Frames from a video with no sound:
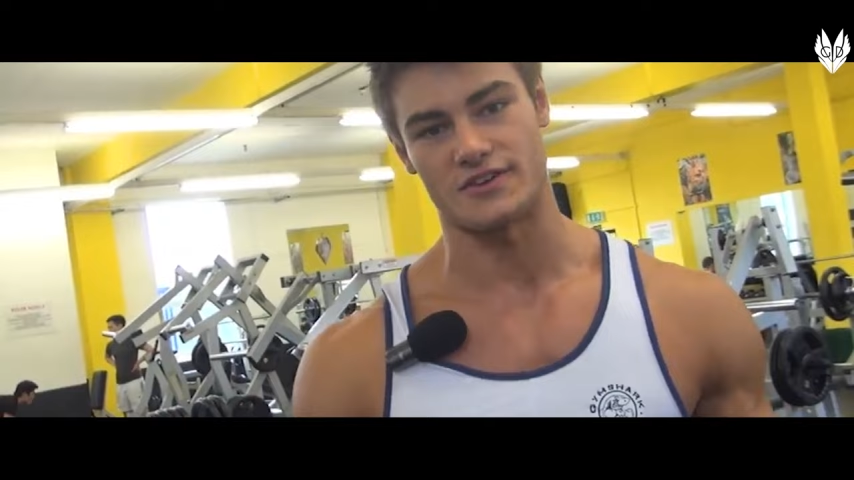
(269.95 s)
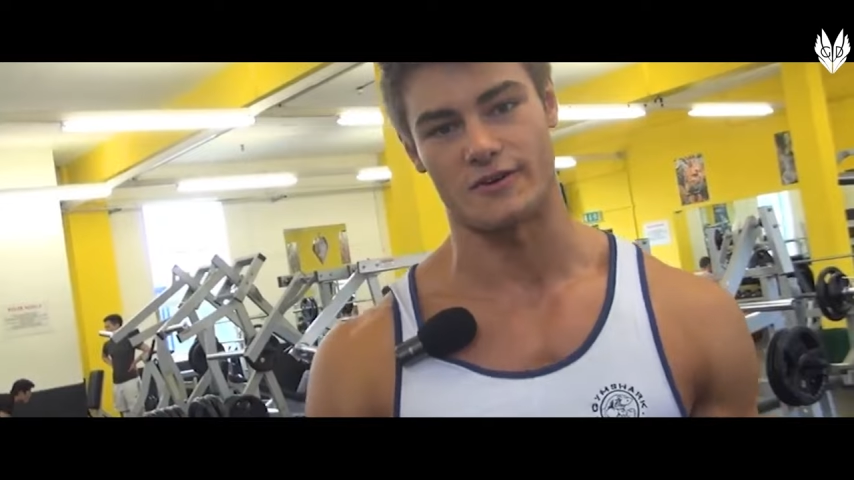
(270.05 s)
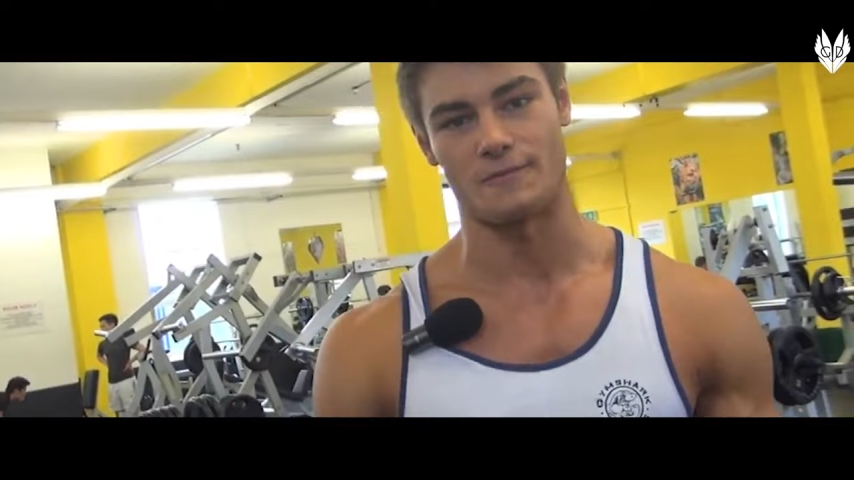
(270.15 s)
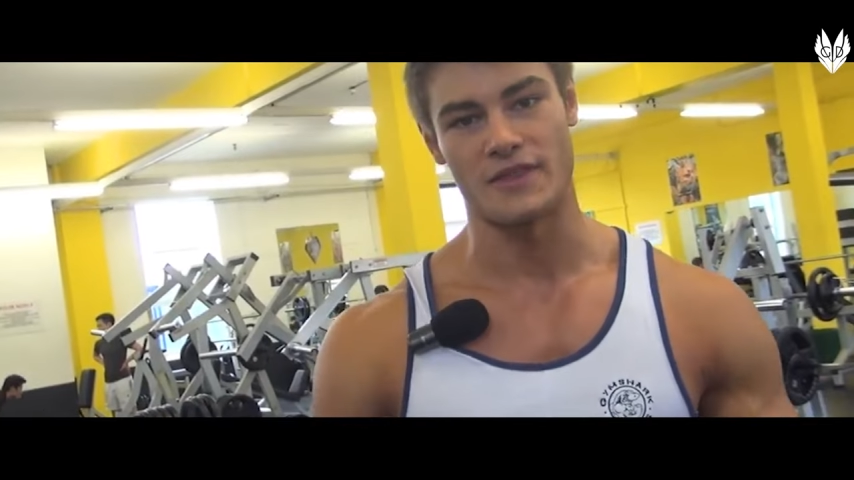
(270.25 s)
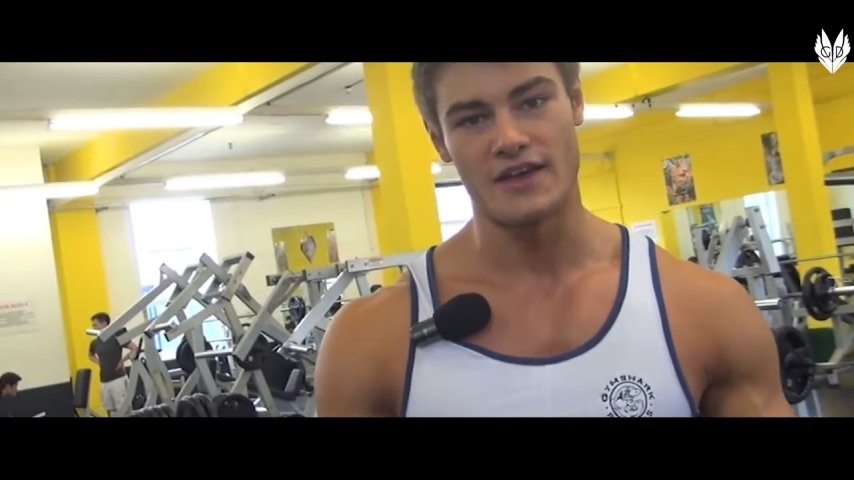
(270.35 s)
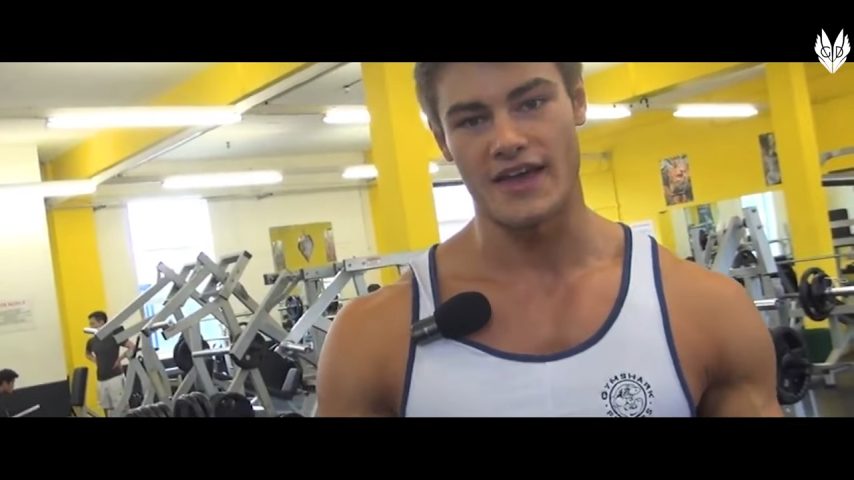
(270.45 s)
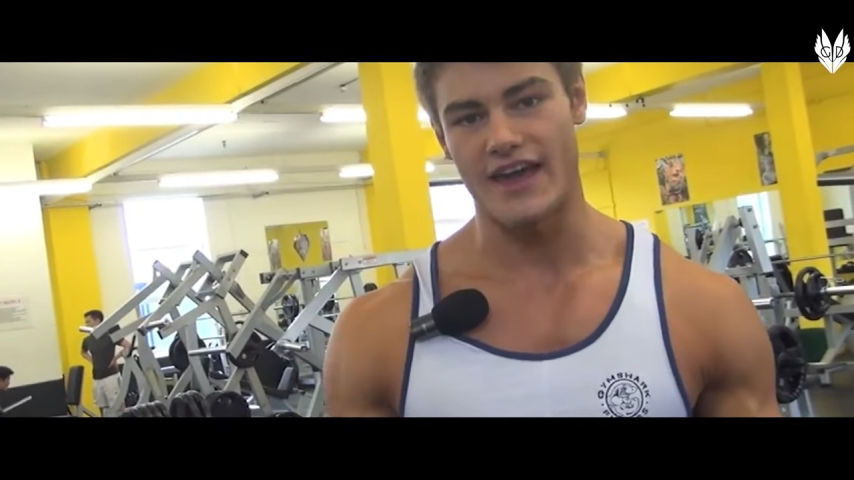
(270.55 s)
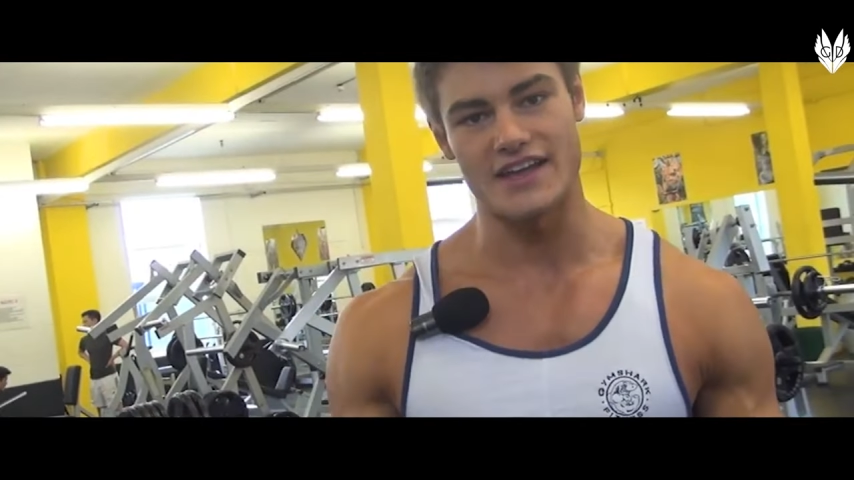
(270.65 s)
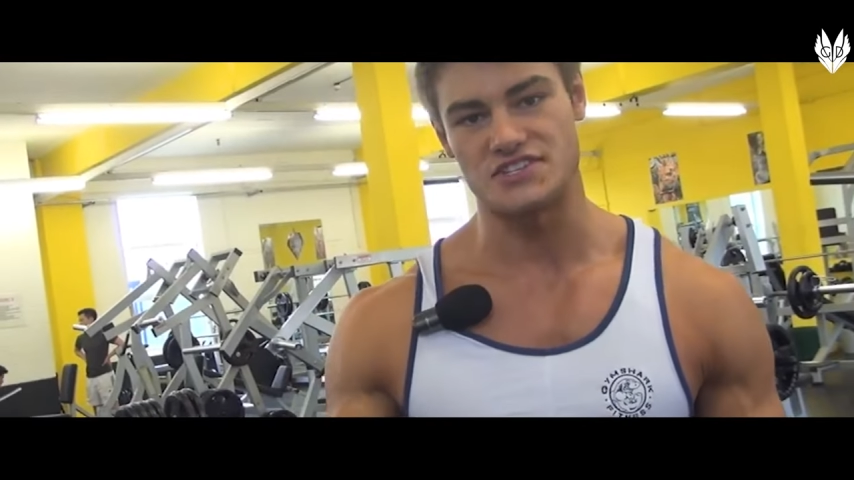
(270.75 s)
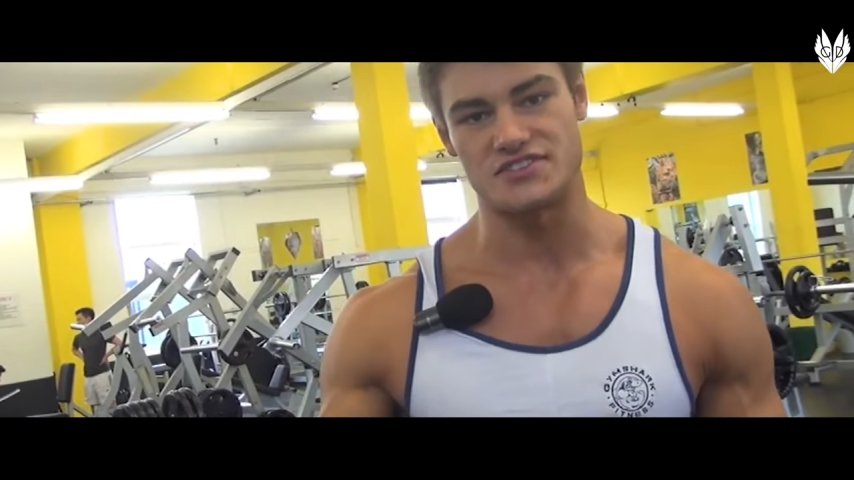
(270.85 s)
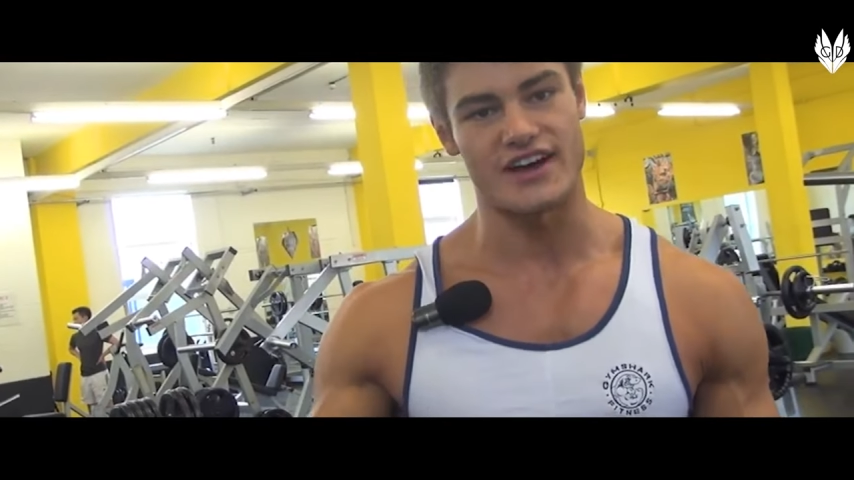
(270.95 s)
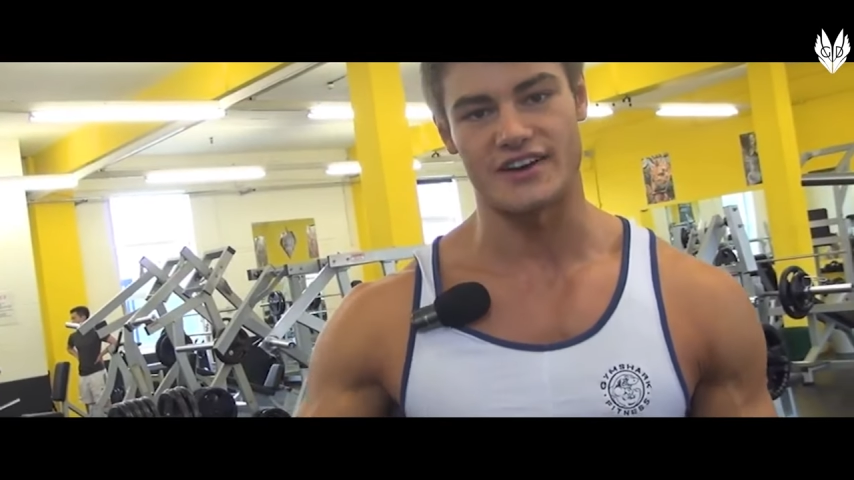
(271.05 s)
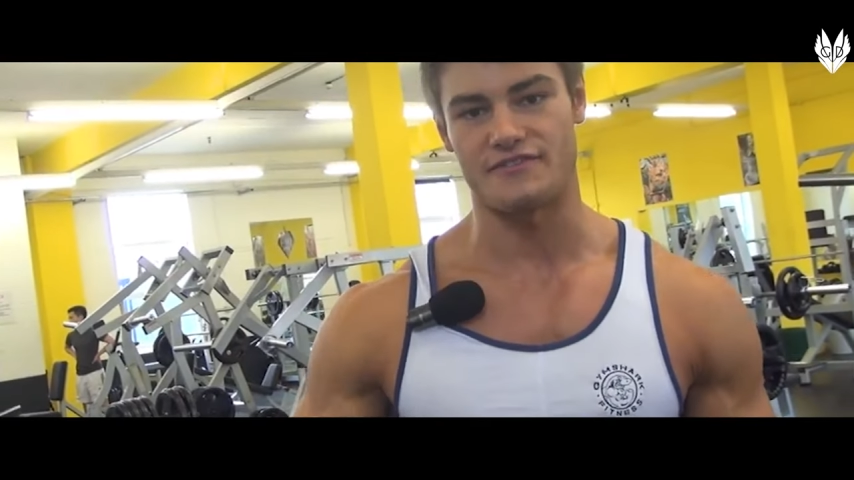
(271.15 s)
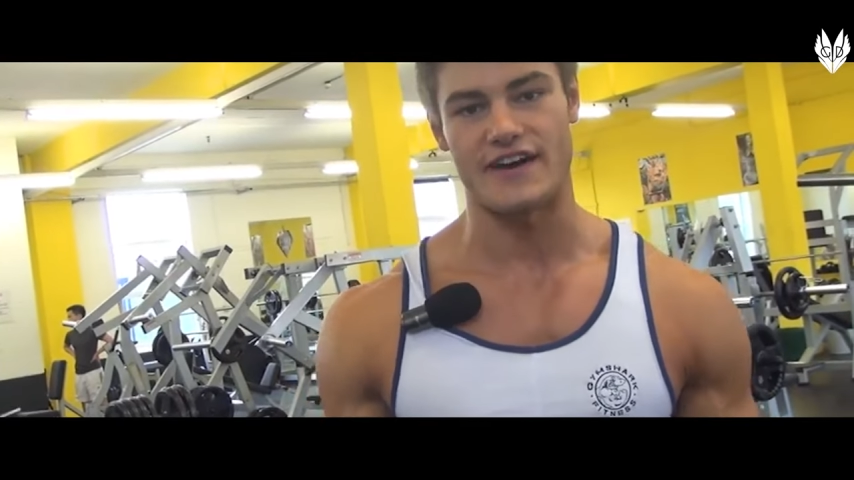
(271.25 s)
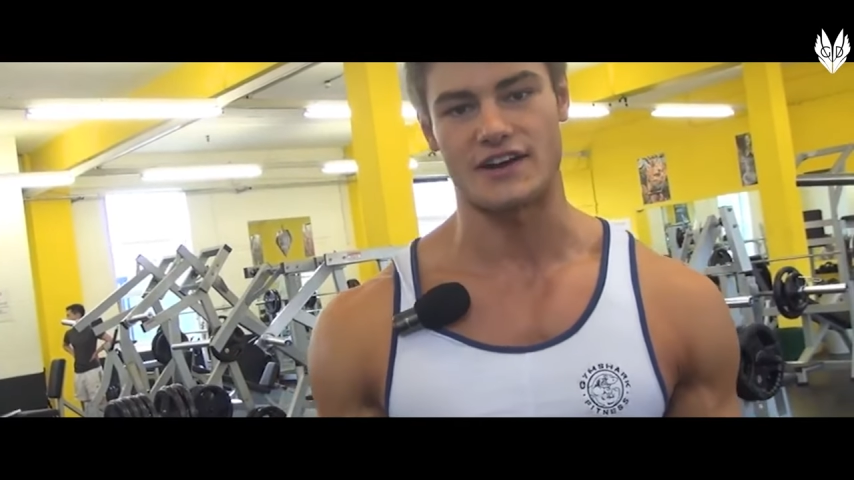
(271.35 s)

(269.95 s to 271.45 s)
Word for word: so age is not a